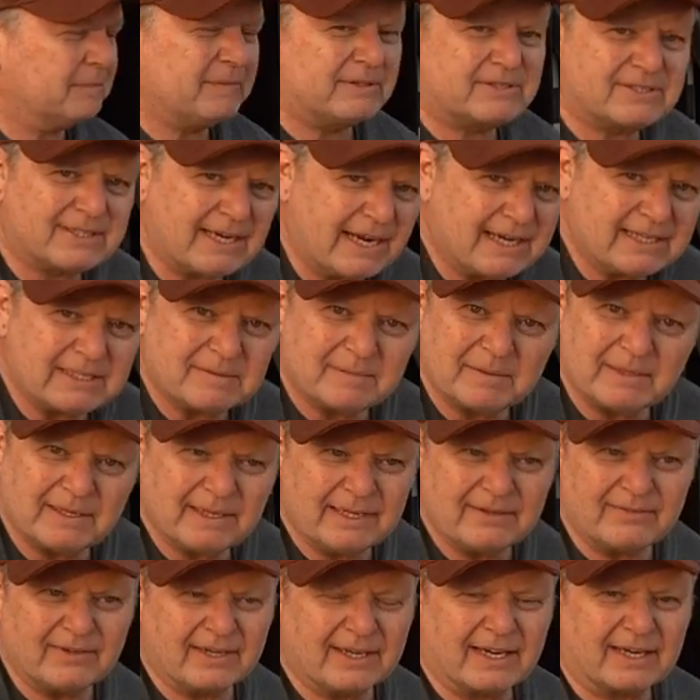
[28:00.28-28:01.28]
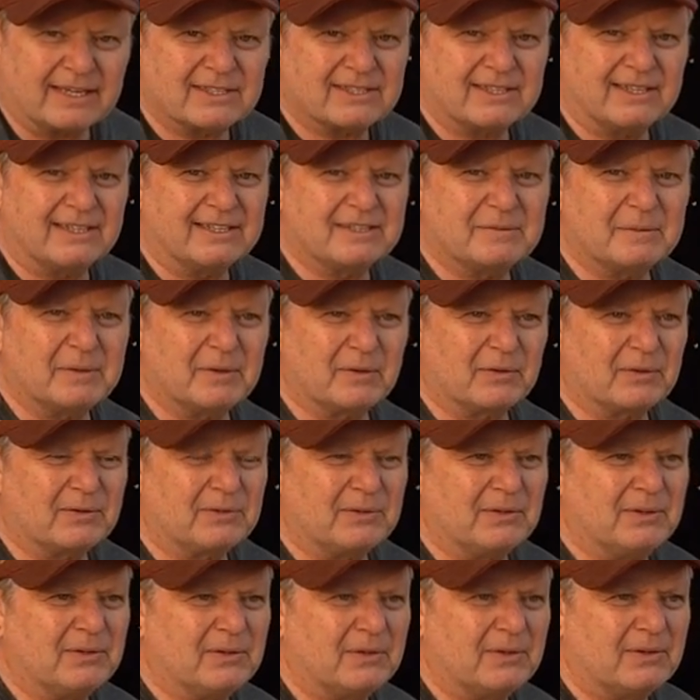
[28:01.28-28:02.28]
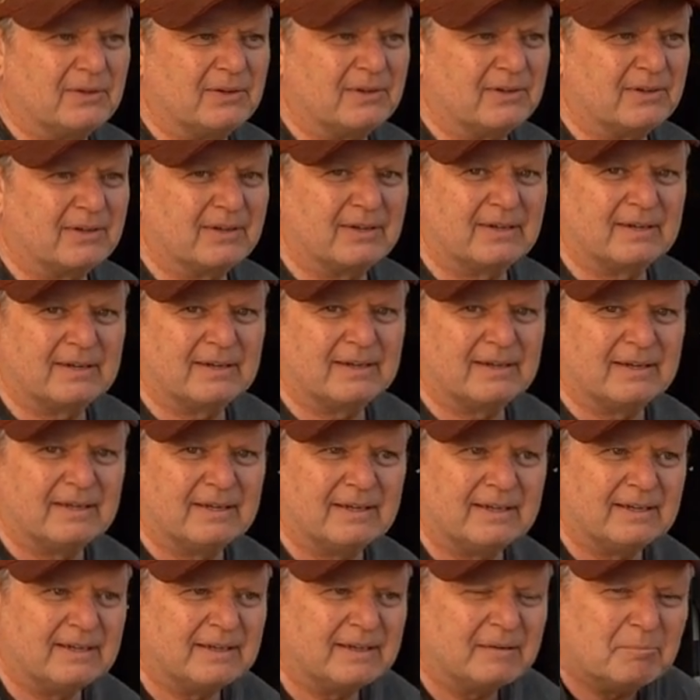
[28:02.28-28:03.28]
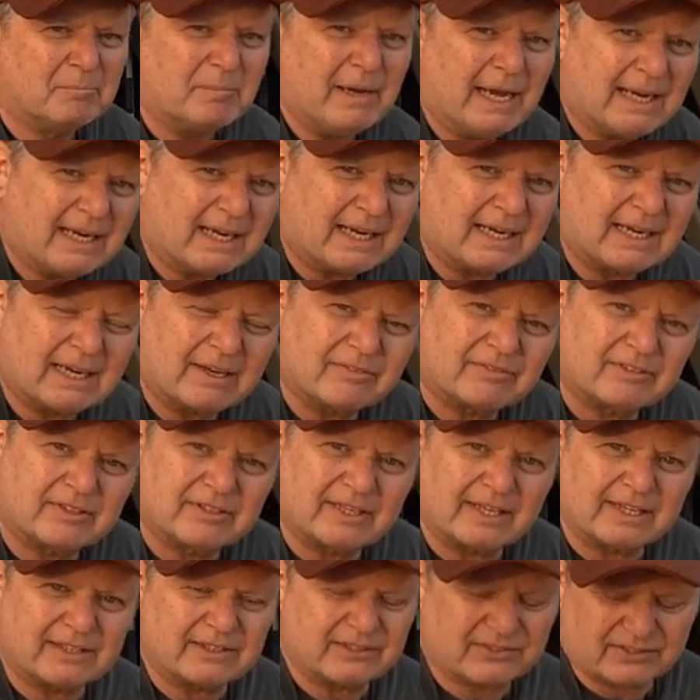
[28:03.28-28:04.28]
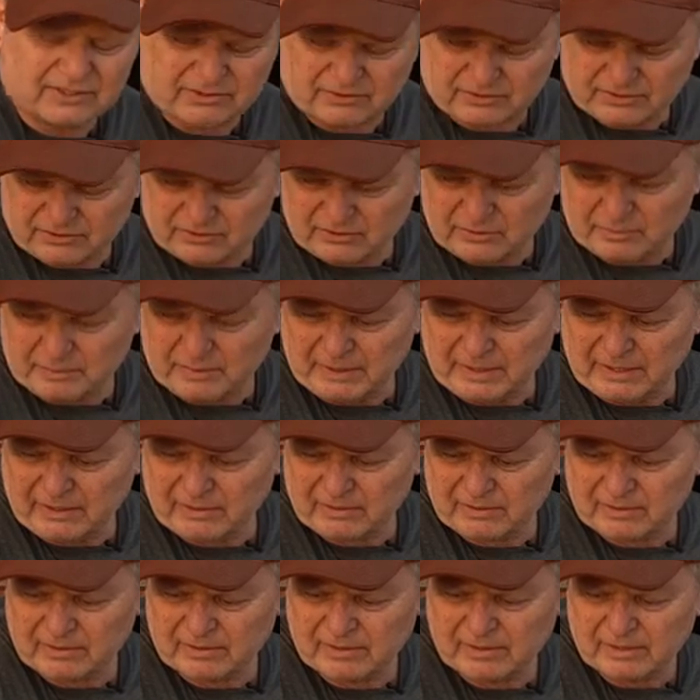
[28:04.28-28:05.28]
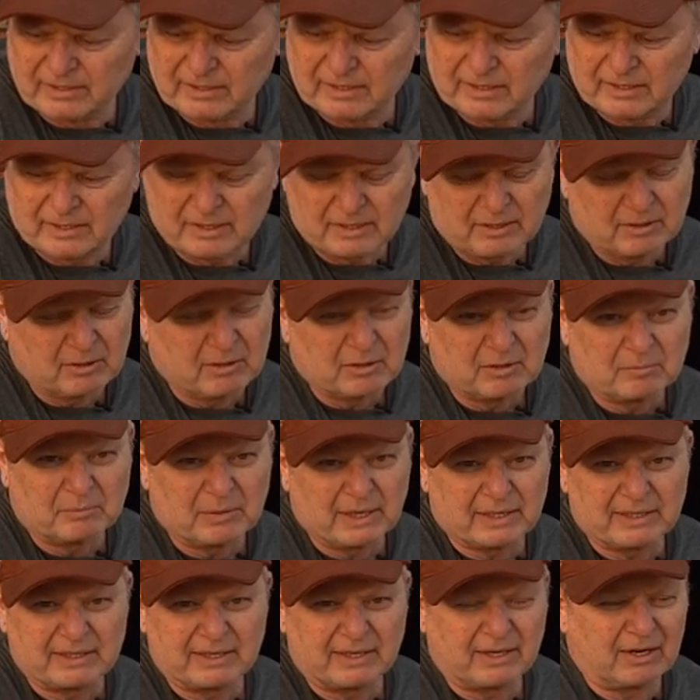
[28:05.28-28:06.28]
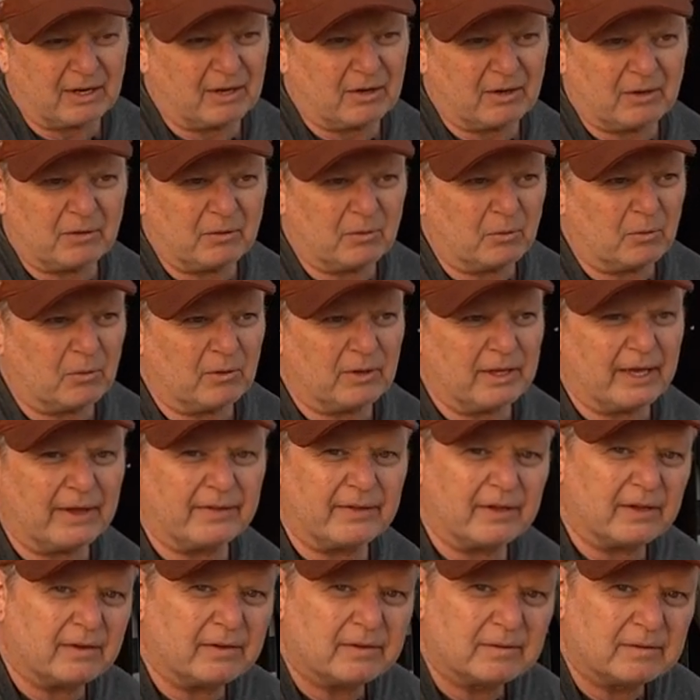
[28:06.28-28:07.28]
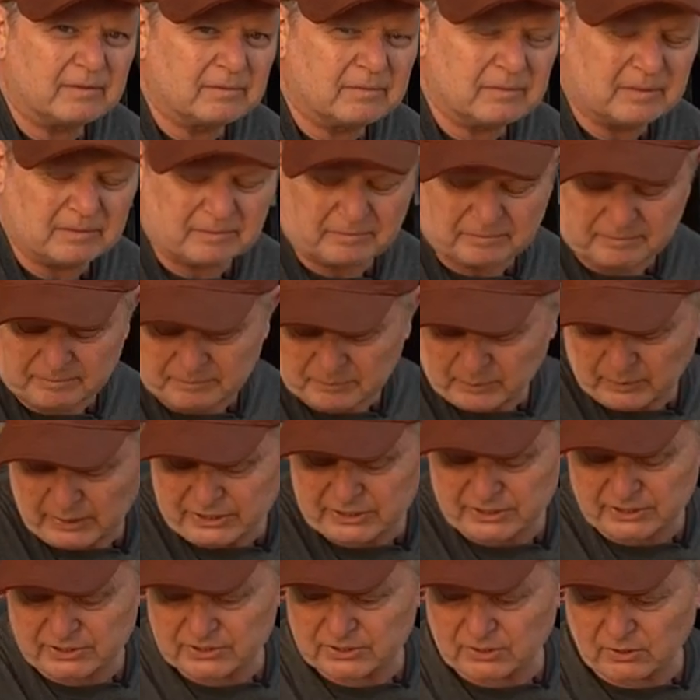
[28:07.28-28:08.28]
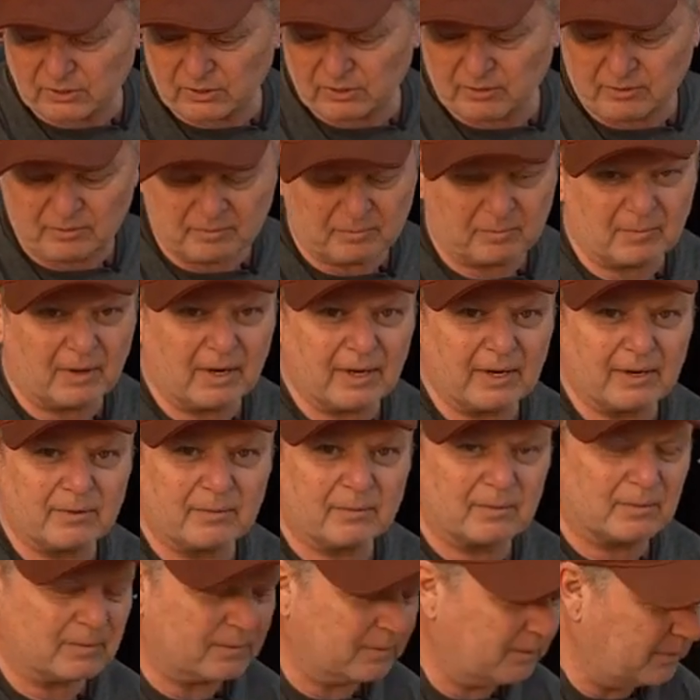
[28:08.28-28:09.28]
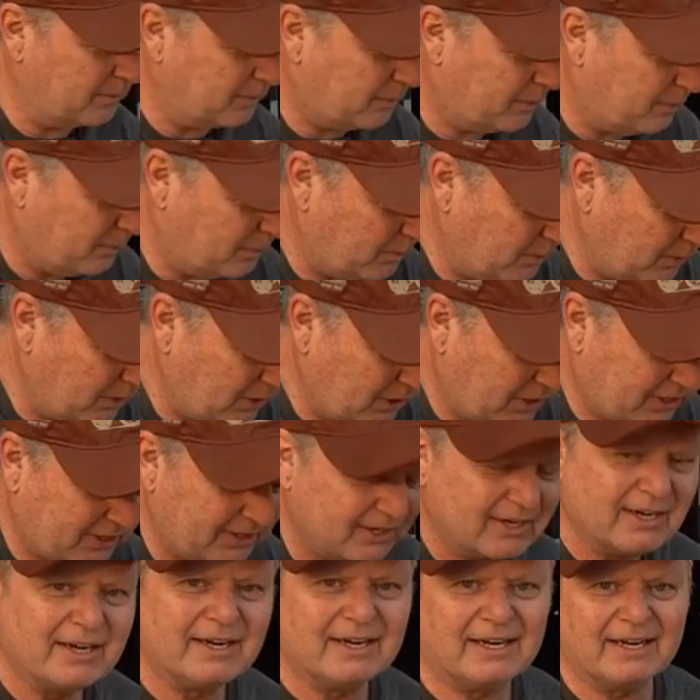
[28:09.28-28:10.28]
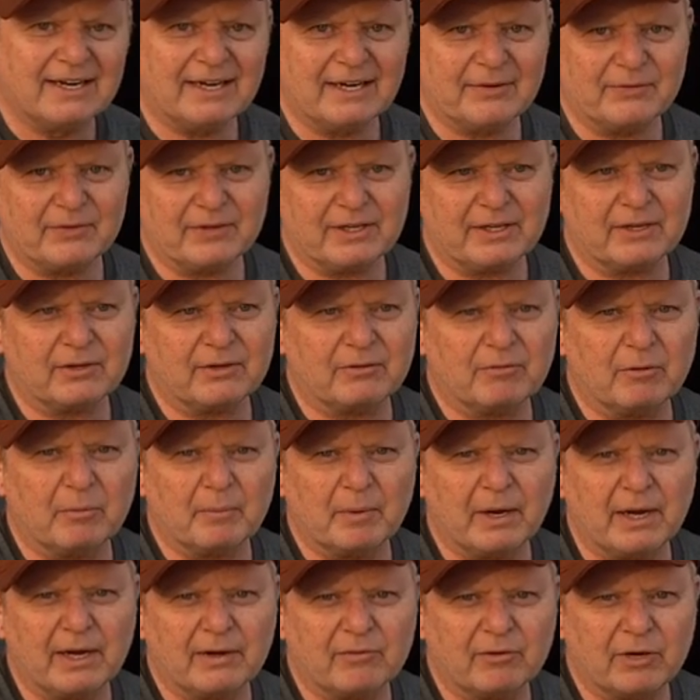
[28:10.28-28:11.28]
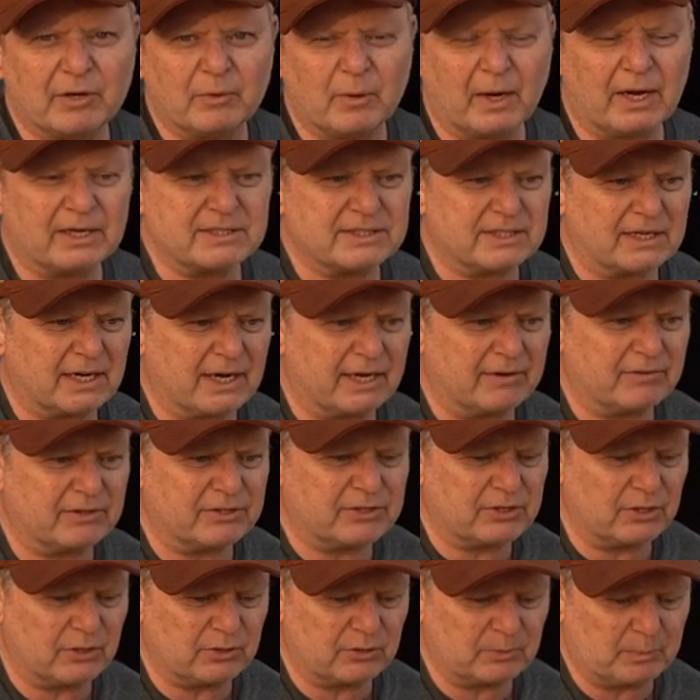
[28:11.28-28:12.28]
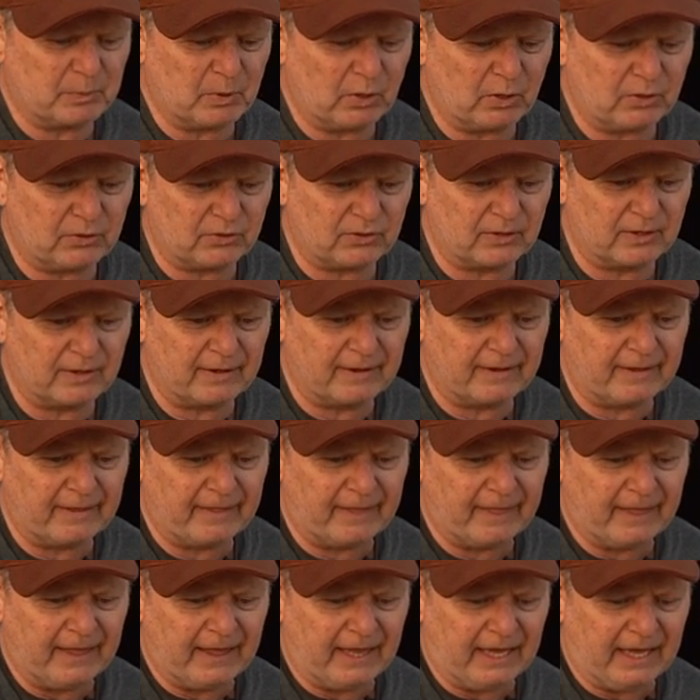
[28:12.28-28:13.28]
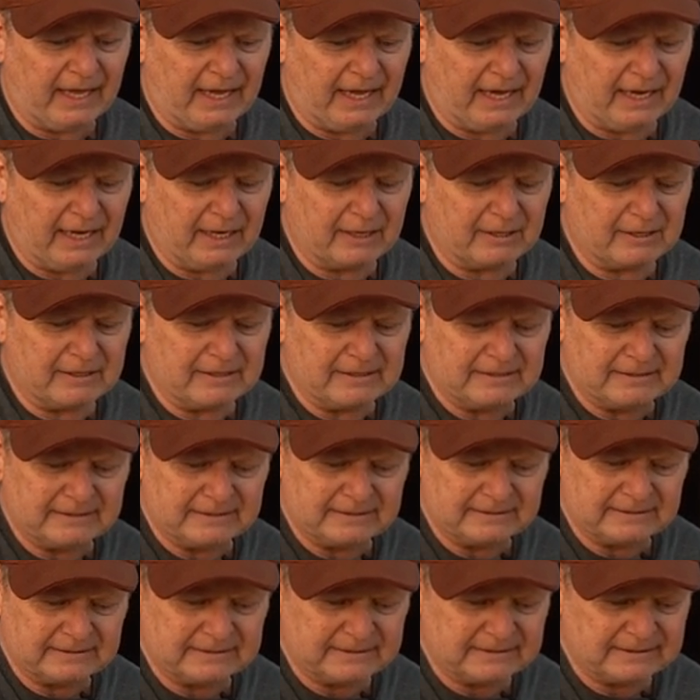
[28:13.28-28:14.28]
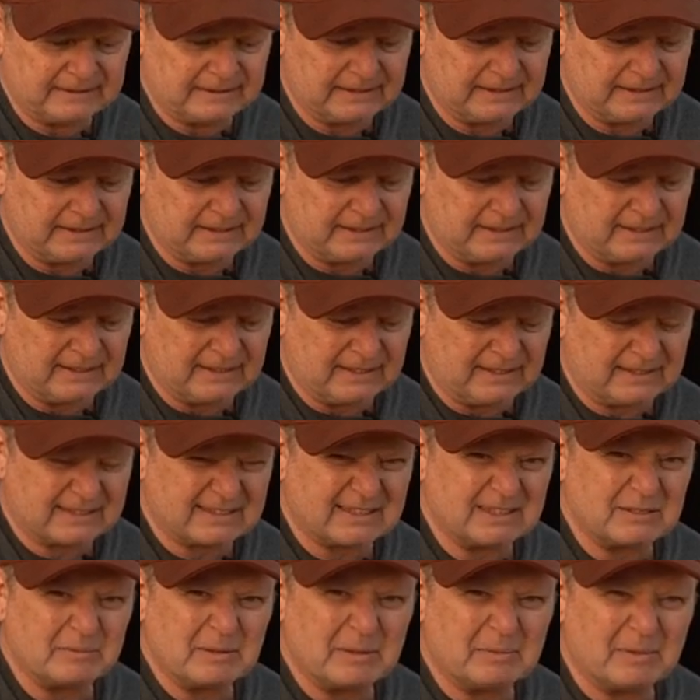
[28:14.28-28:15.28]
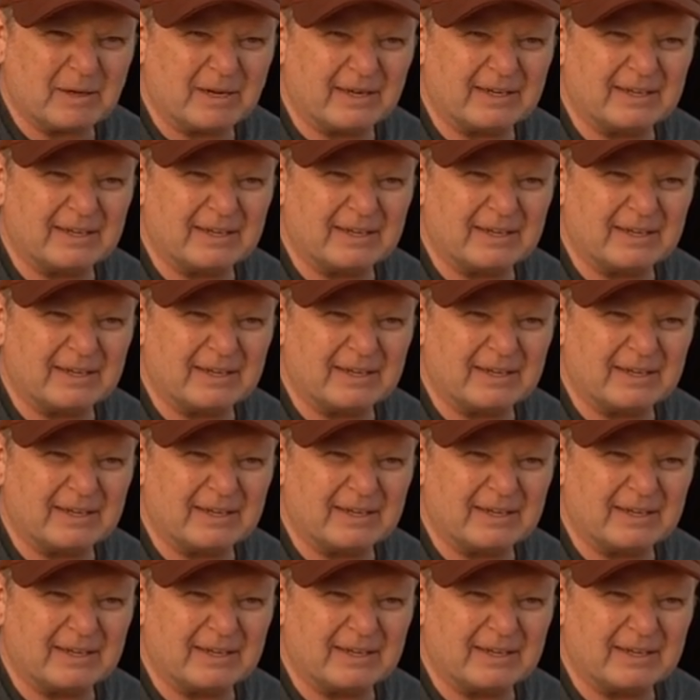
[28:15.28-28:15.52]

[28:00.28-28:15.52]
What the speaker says: sad to be leaving, actually, to be honest with you. Man, I'd love to take this thing on a trip now. But all other pressures on my work and everything requires that I return to Perth. It's going to be